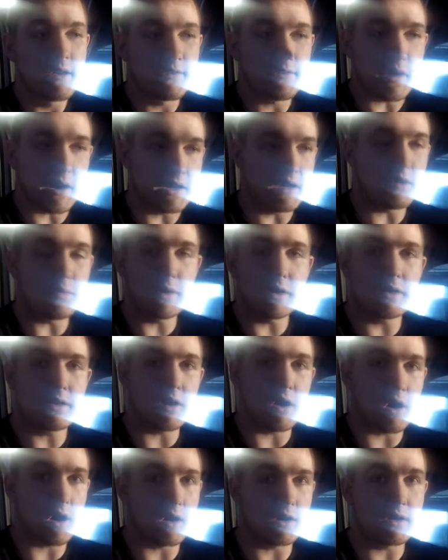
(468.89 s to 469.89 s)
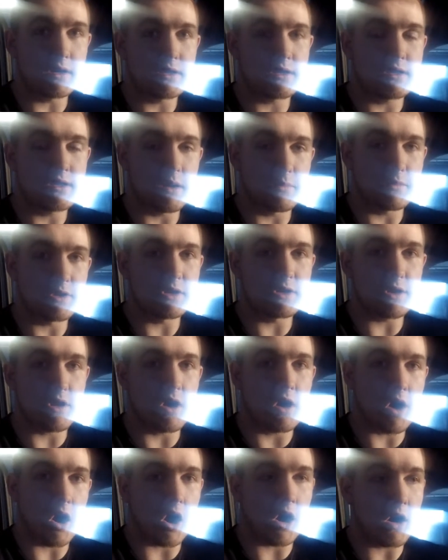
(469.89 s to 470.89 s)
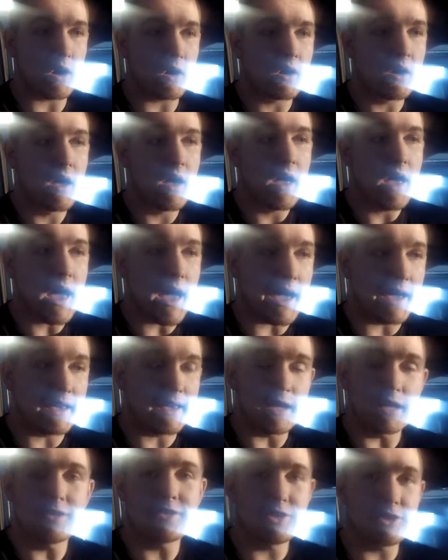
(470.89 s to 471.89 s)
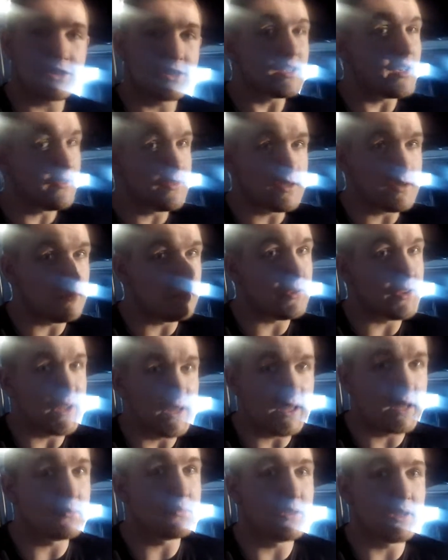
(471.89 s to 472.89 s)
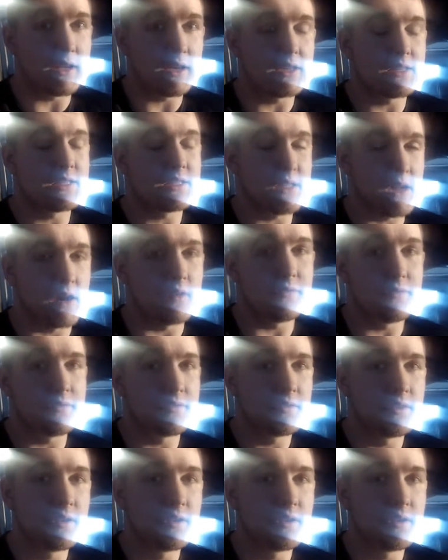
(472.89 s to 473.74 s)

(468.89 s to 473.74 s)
find out what the harness numbers are, and get yourself some plug-and-play stuff.